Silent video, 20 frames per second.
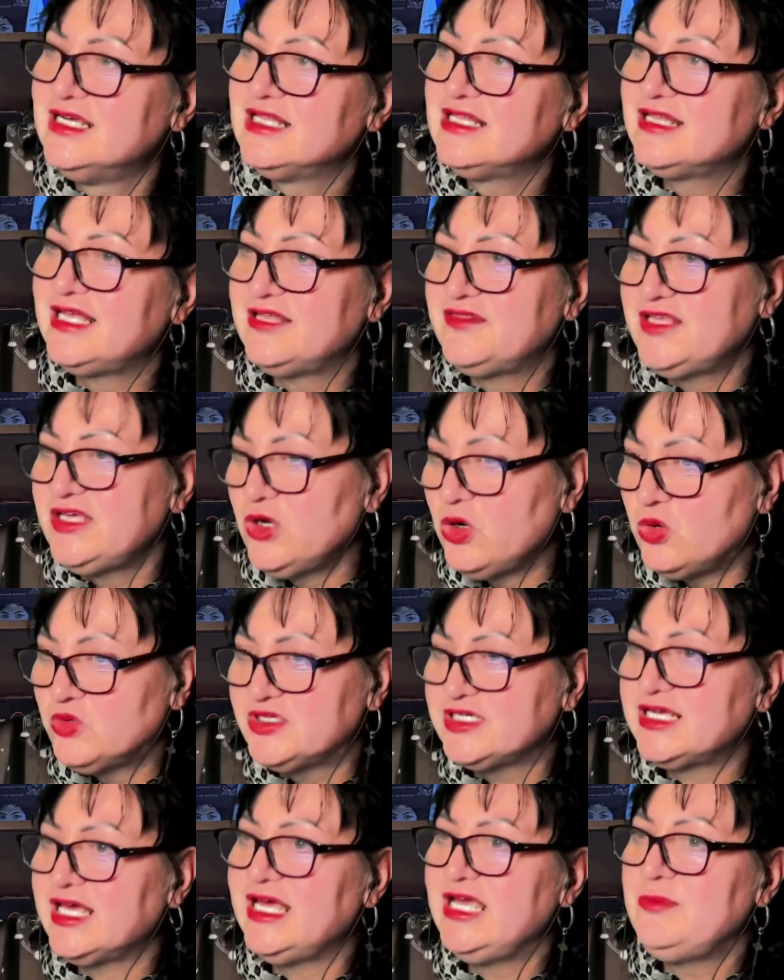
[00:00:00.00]
like the older
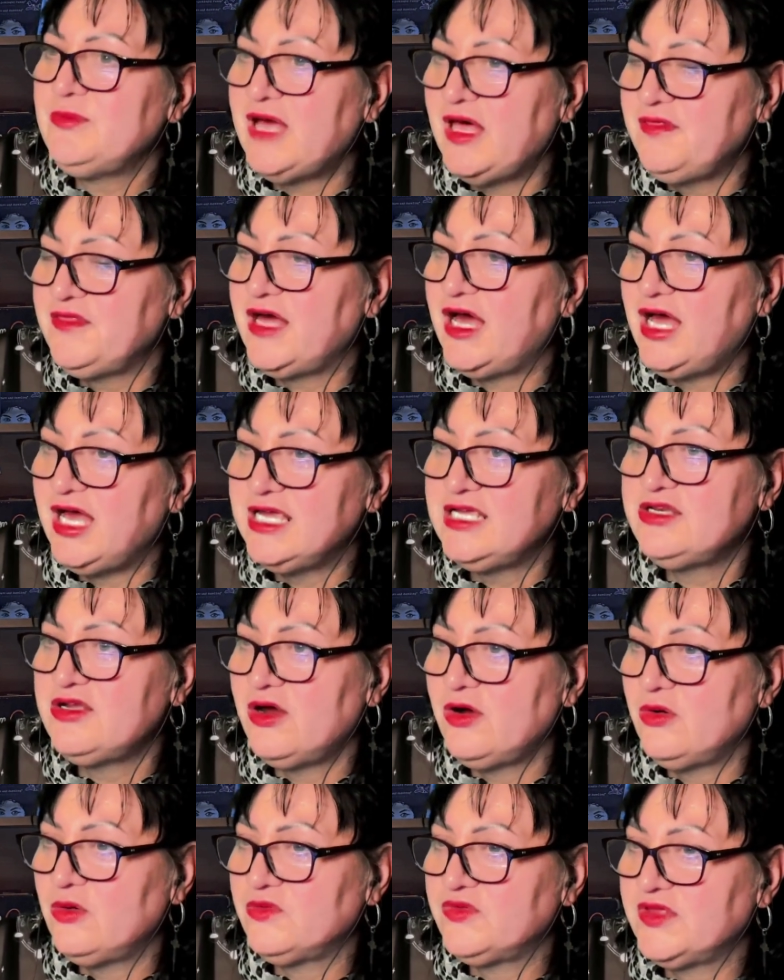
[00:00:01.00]
gay men that I
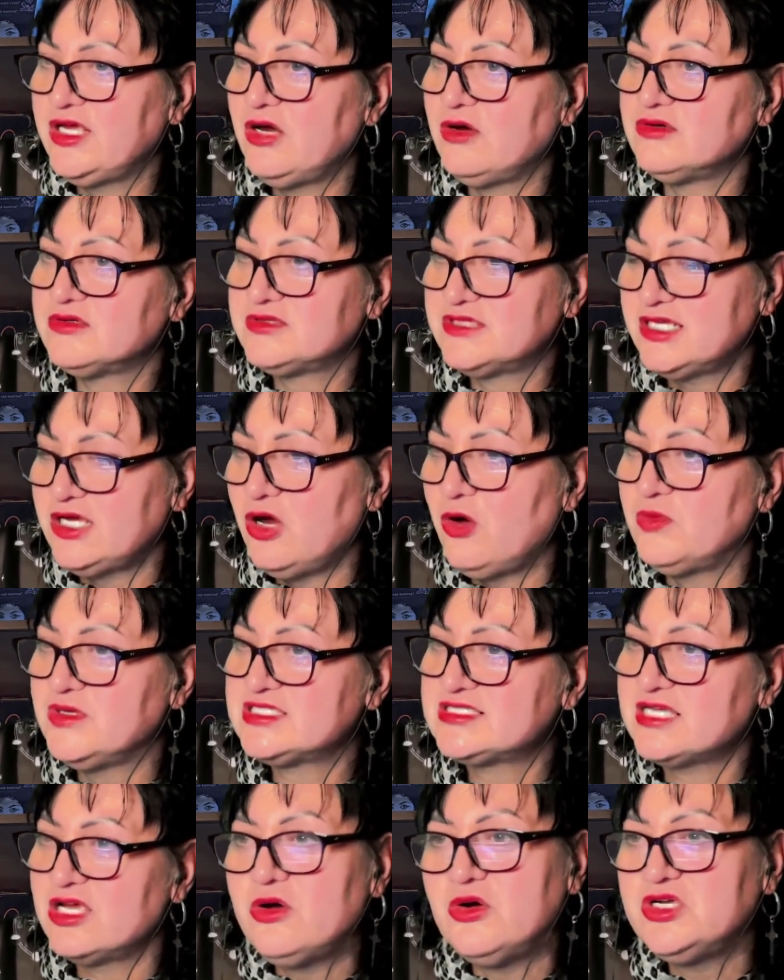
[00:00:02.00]
know, they always
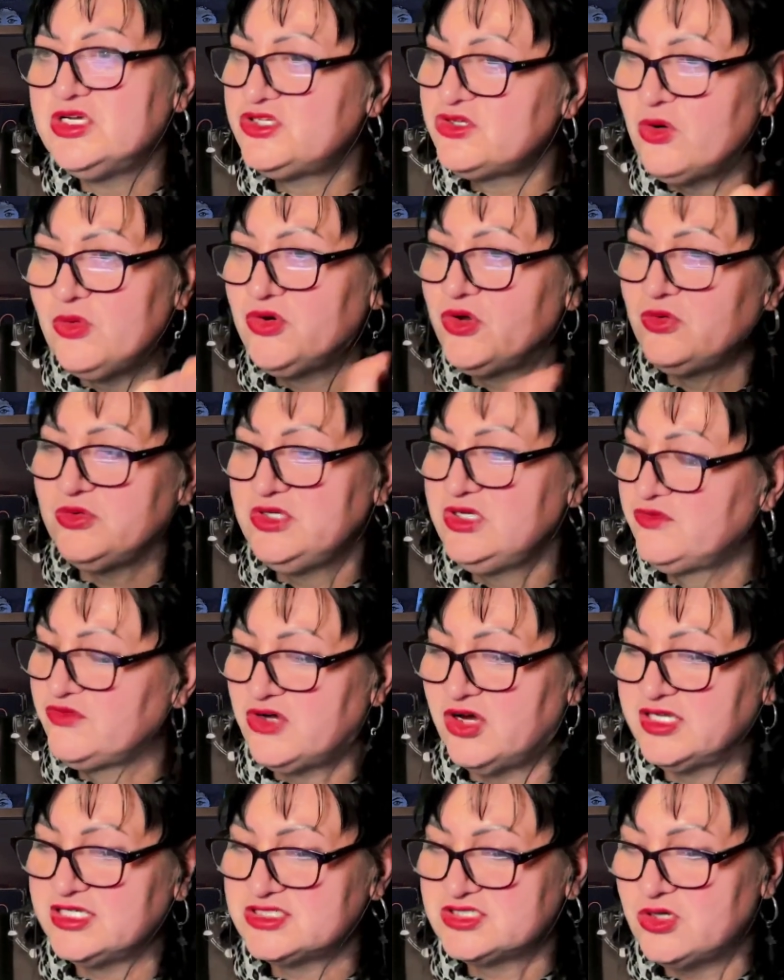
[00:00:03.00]
say, oh, you don't know, you've
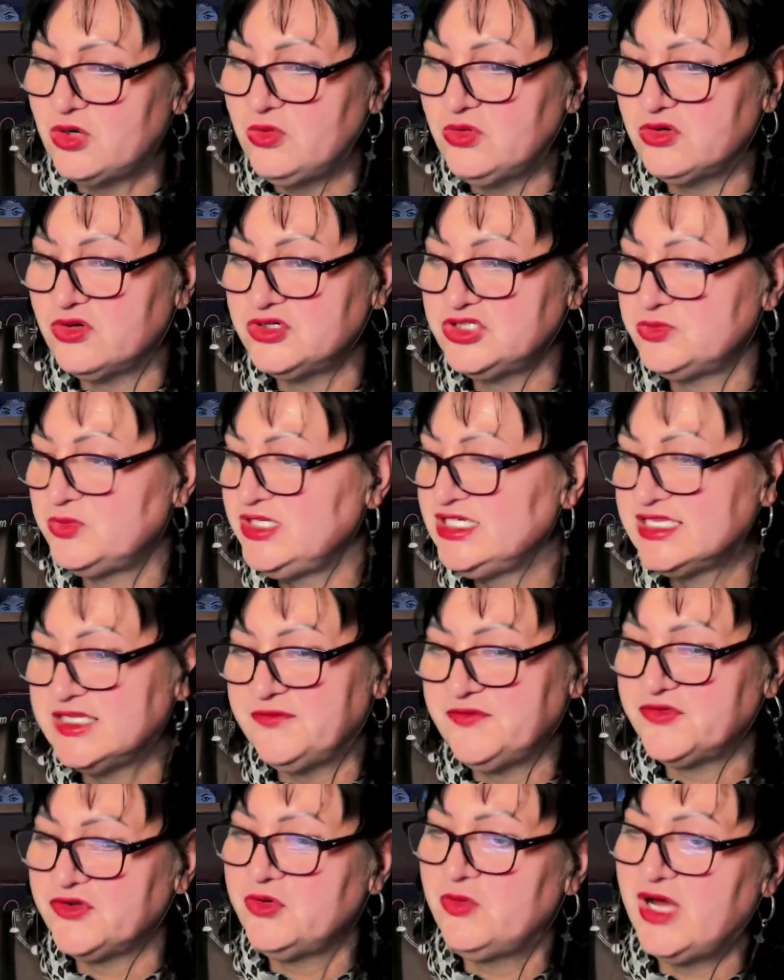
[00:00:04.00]
got it so good, we
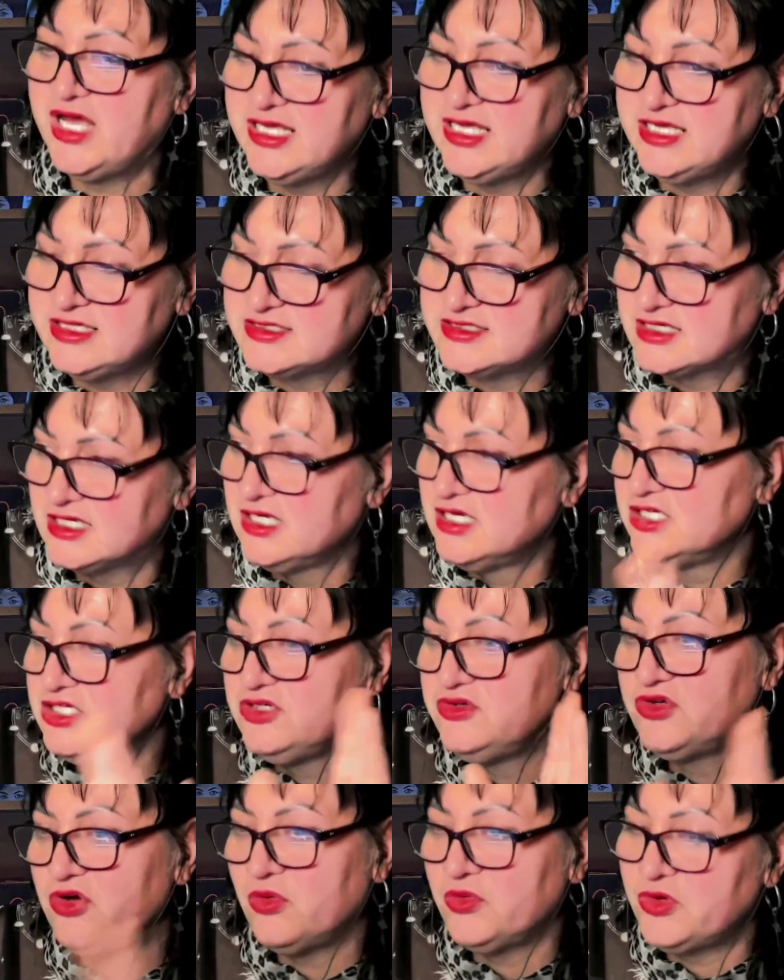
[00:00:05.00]
lived through AIDS,
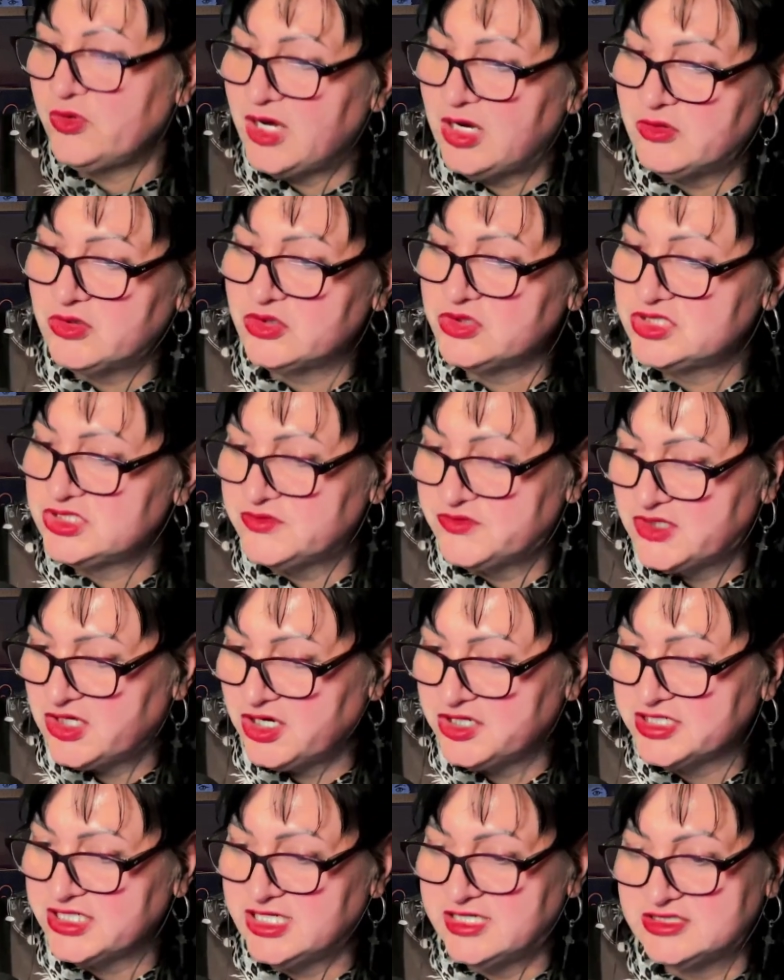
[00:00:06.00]
you don't know how good you've
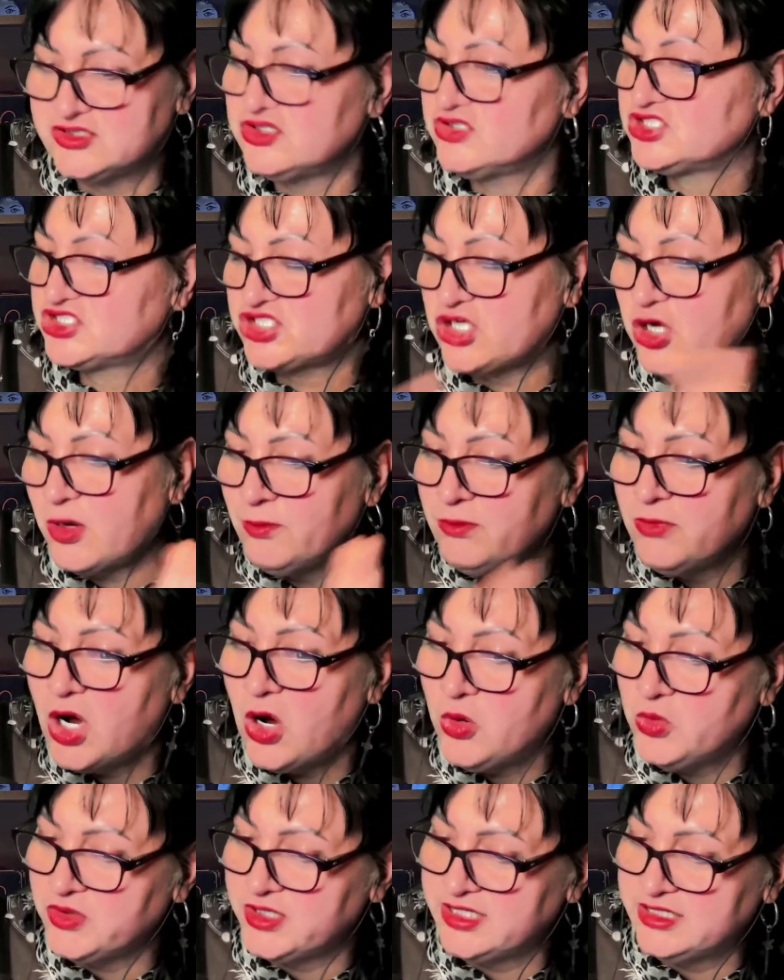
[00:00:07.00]
got it, so stop
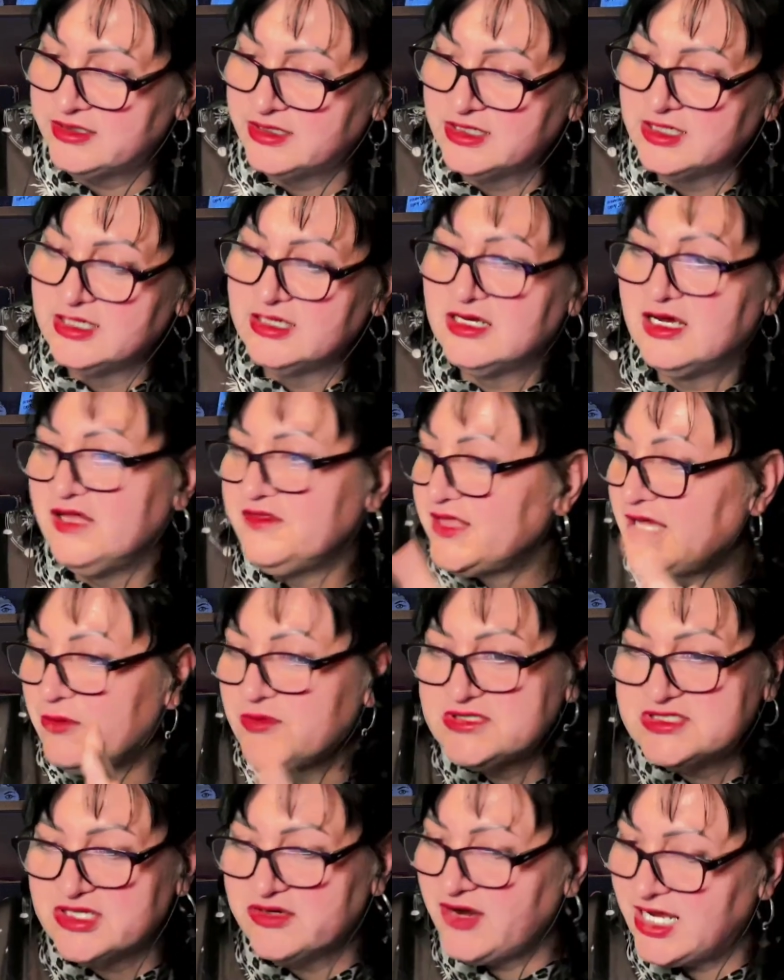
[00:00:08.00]
moaning. And that
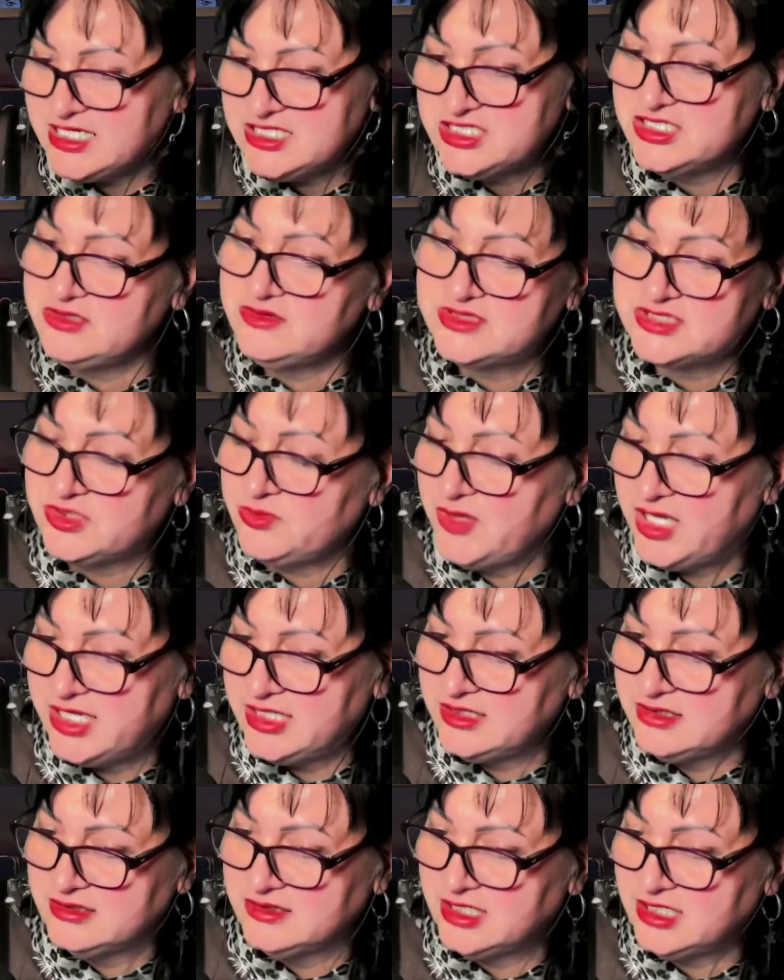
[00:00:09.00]
was their attitude to
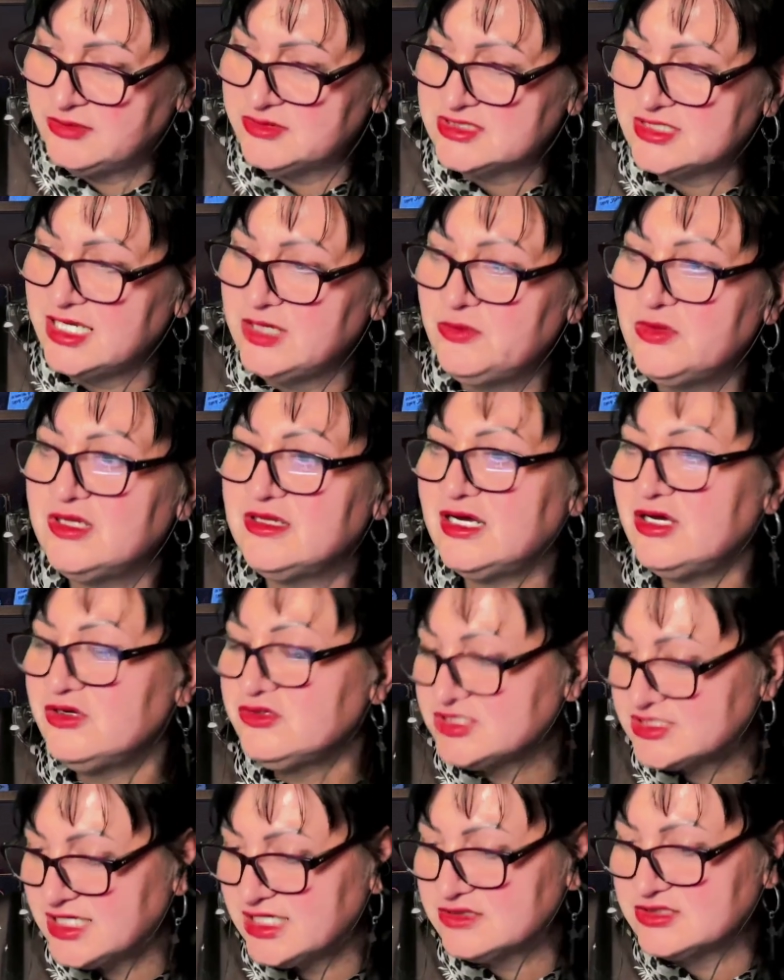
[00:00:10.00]
me. And I was like, well,
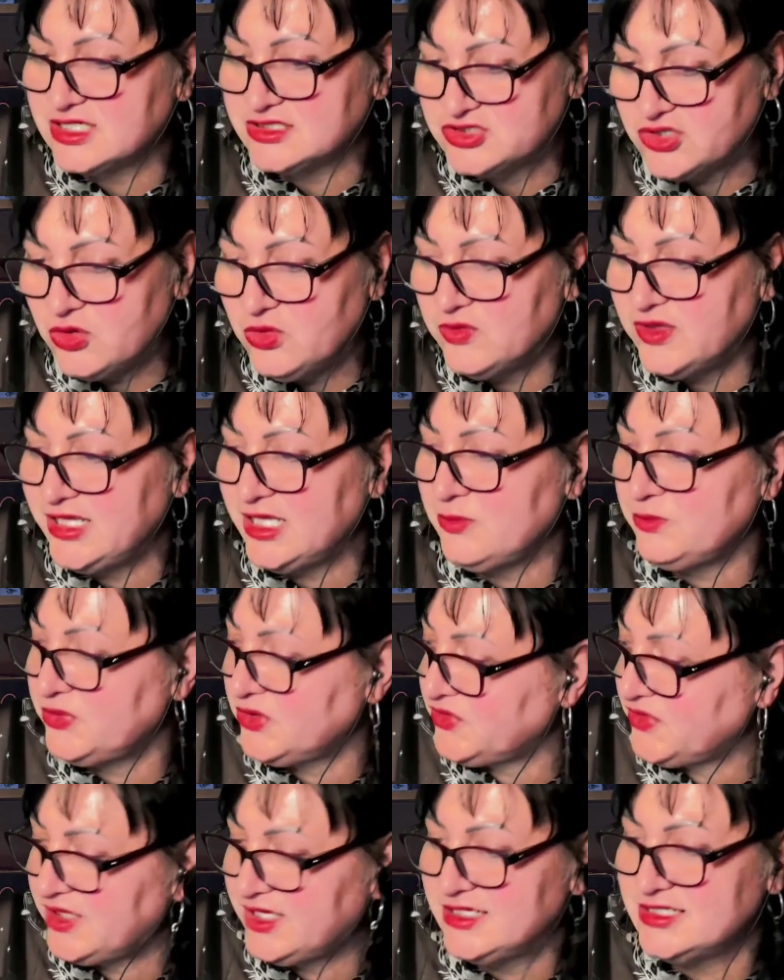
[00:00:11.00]
honestly, I totally
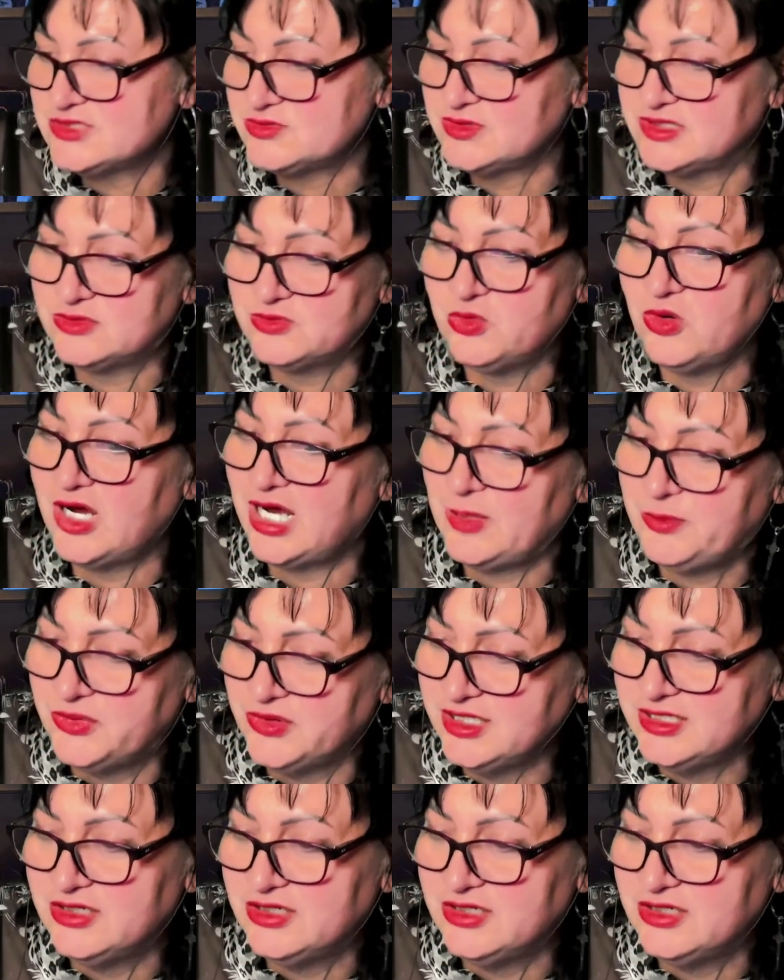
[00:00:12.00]
empathise with what happened.